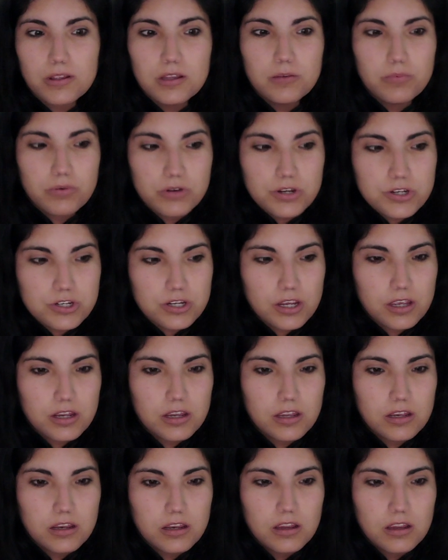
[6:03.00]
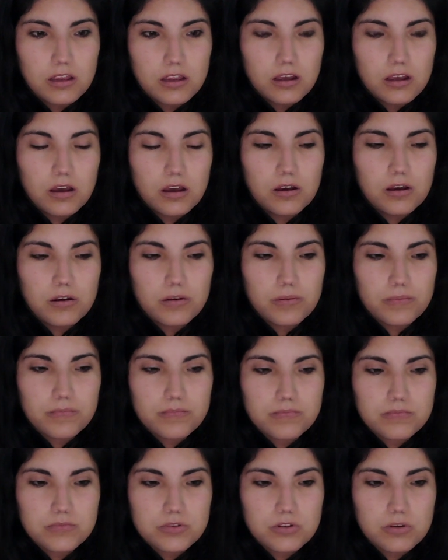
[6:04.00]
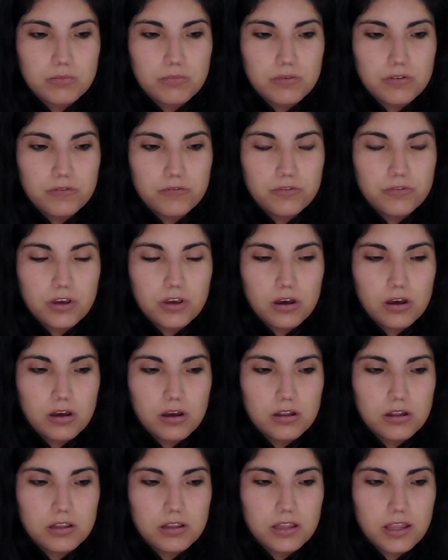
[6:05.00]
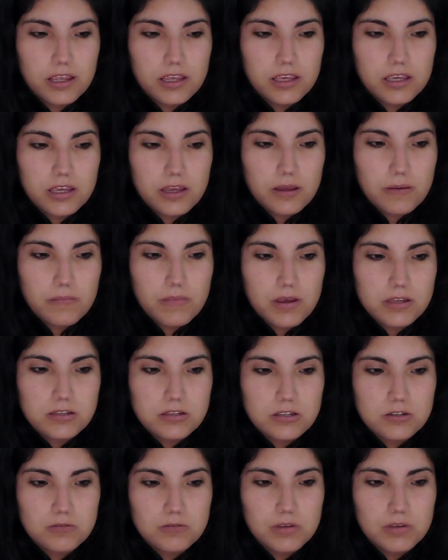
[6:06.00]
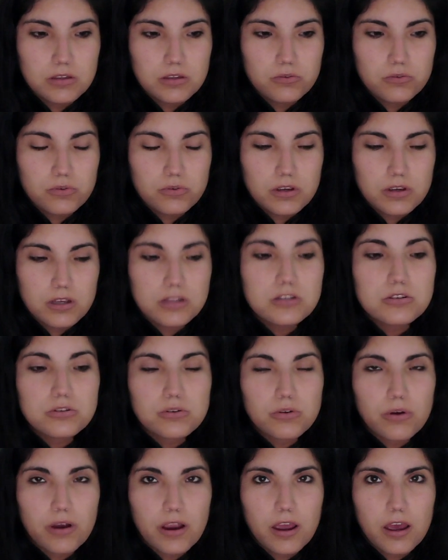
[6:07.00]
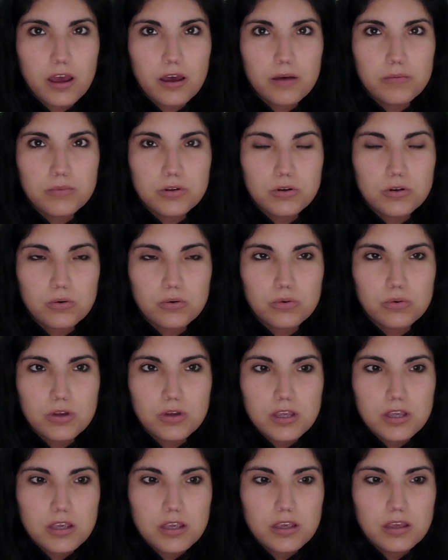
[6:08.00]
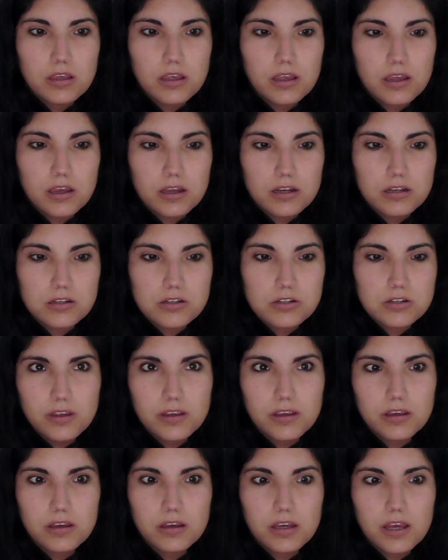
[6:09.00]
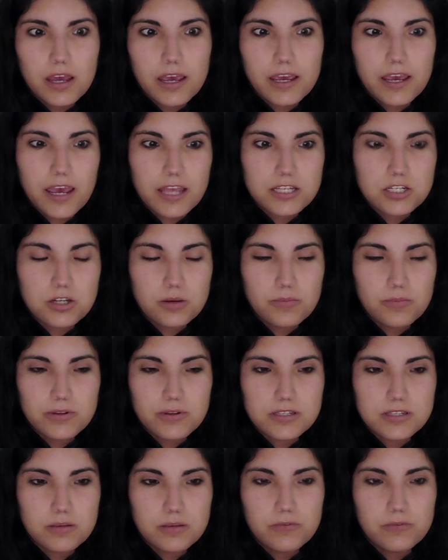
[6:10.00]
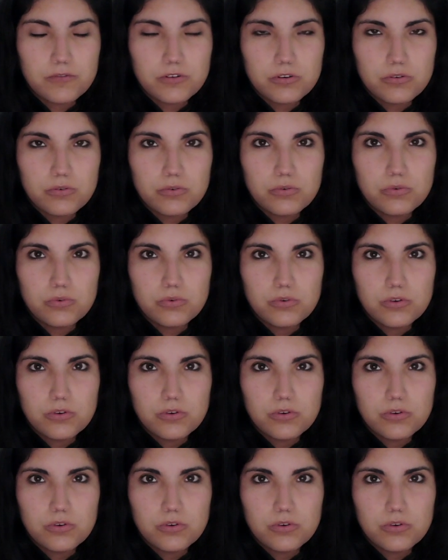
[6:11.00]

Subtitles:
appreciate it. Some of y'all like message me through Instagram, you know, and I catch up with some of you